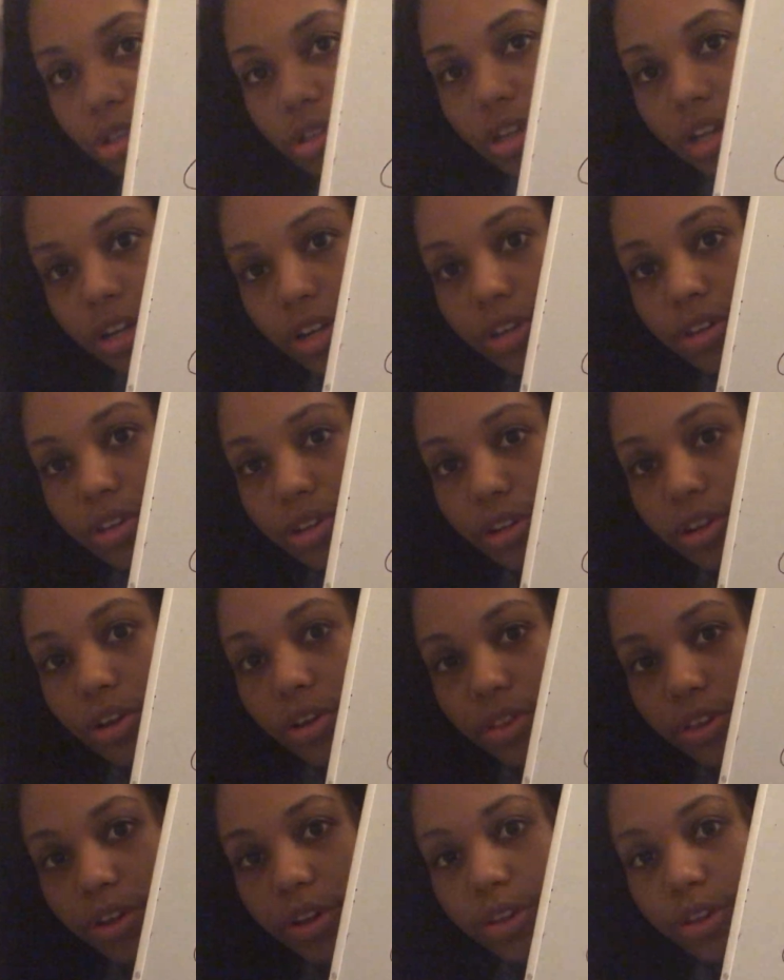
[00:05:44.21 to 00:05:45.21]
and then
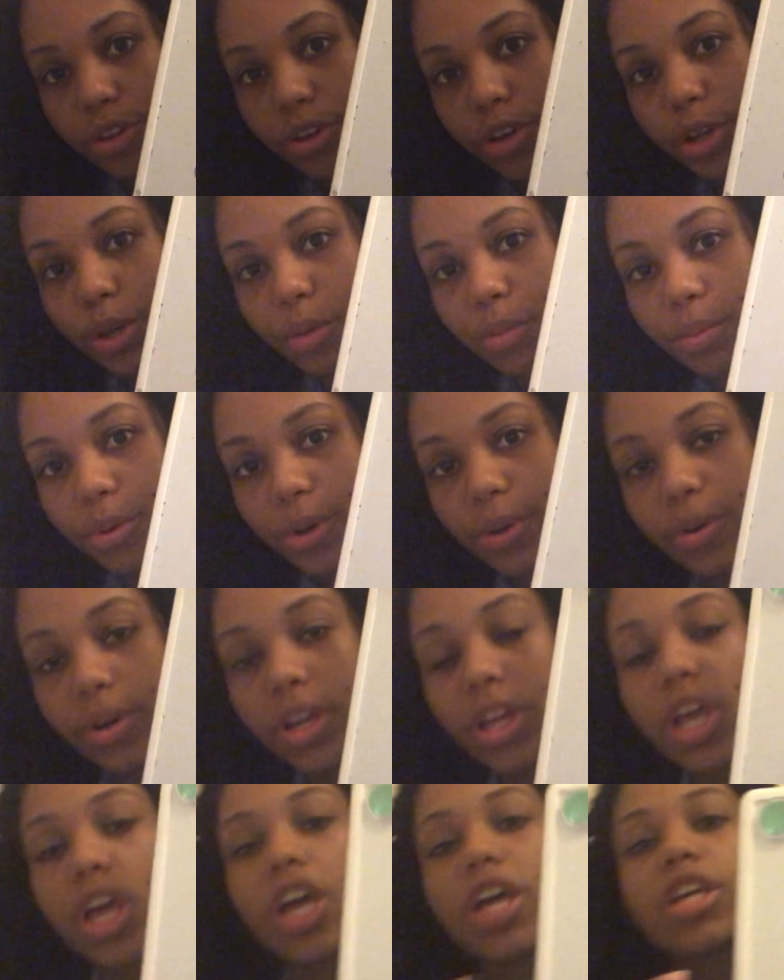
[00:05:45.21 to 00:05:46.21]
the other hip bone.
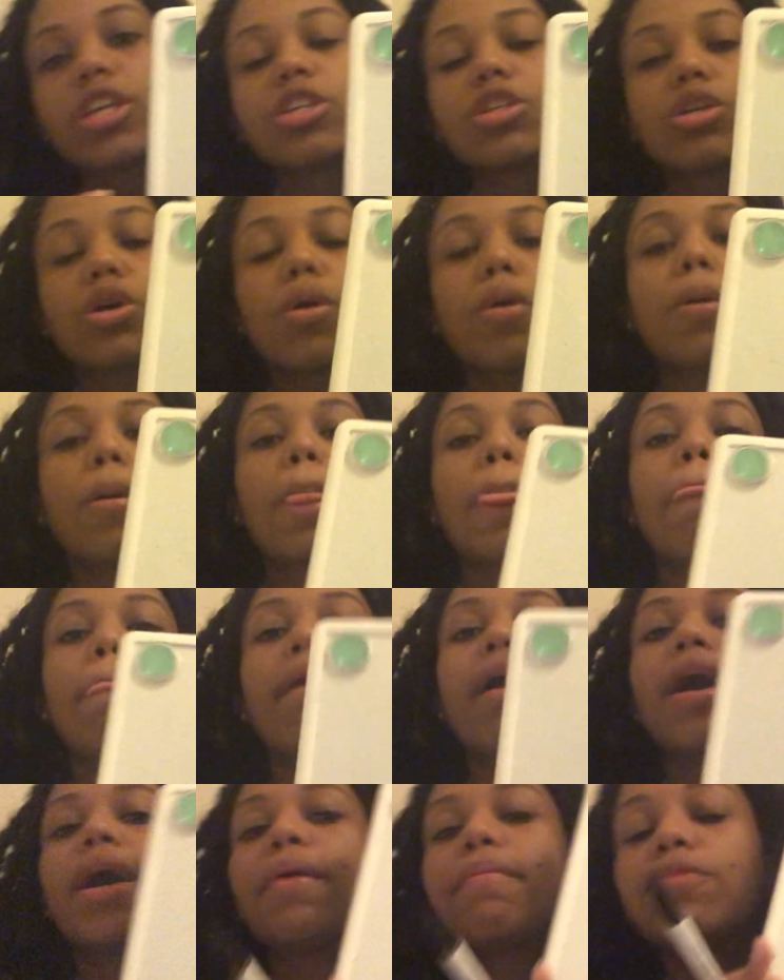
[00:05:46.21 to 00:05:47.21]
So
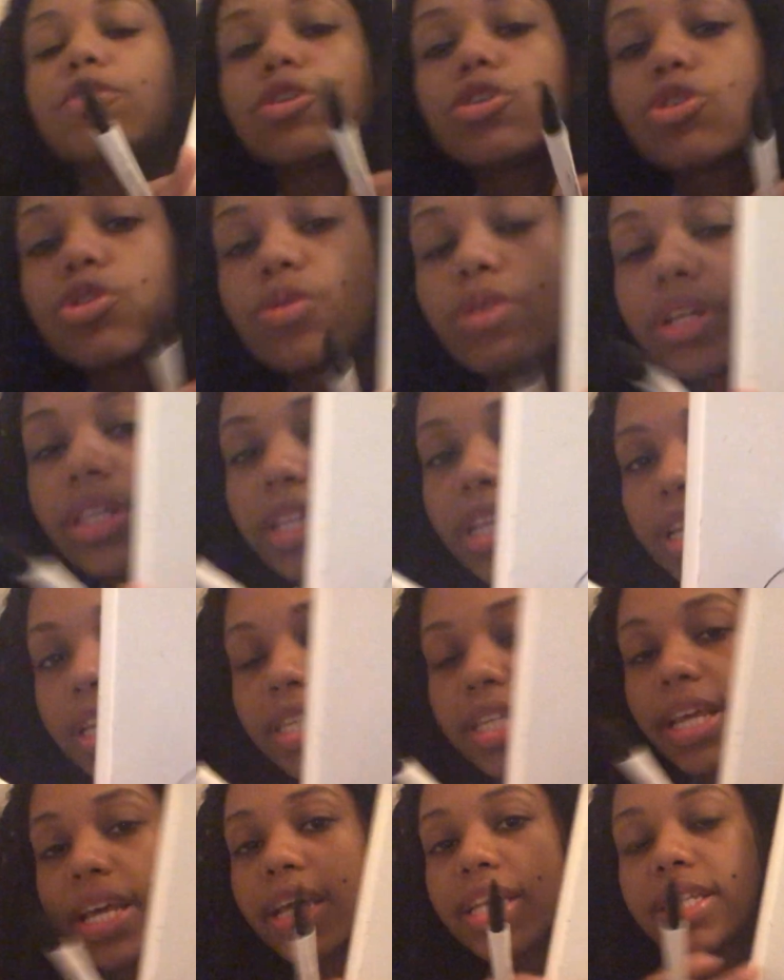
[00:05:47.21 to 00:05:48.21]
I'm just doing this
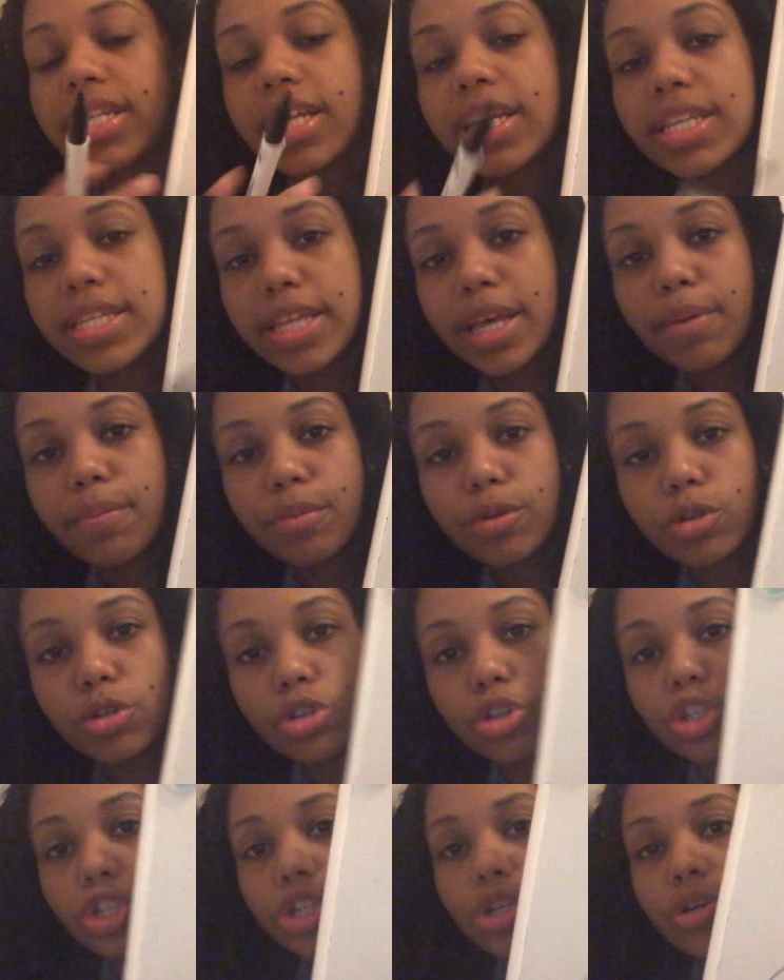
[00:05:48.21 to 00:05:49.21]
as an example to
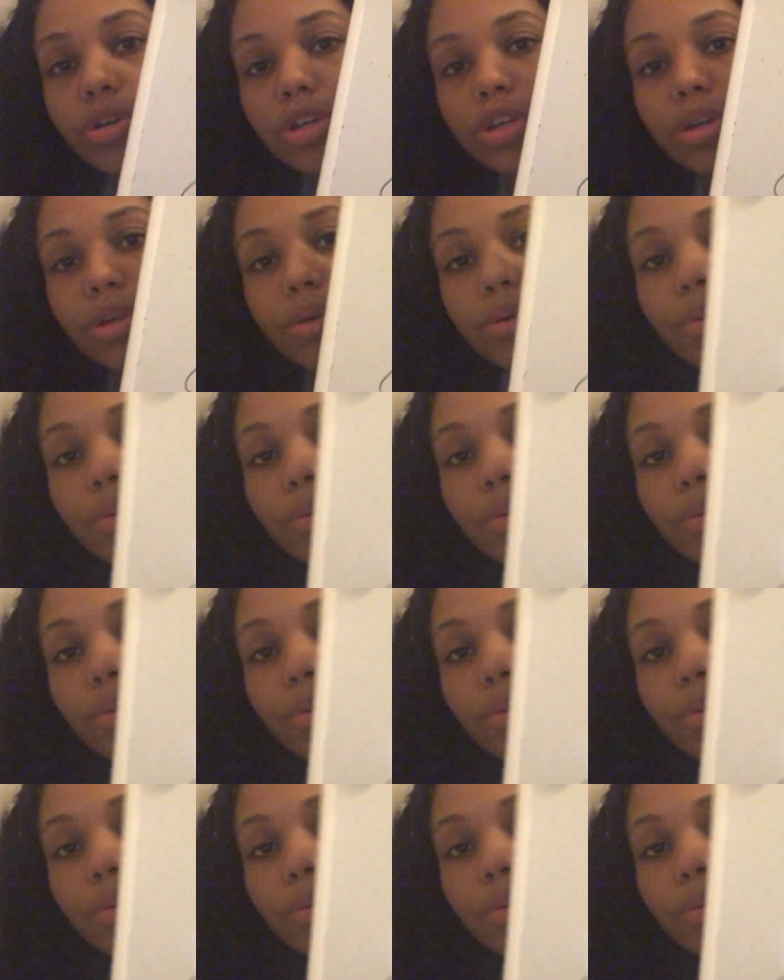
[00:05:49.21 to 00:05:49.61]
show you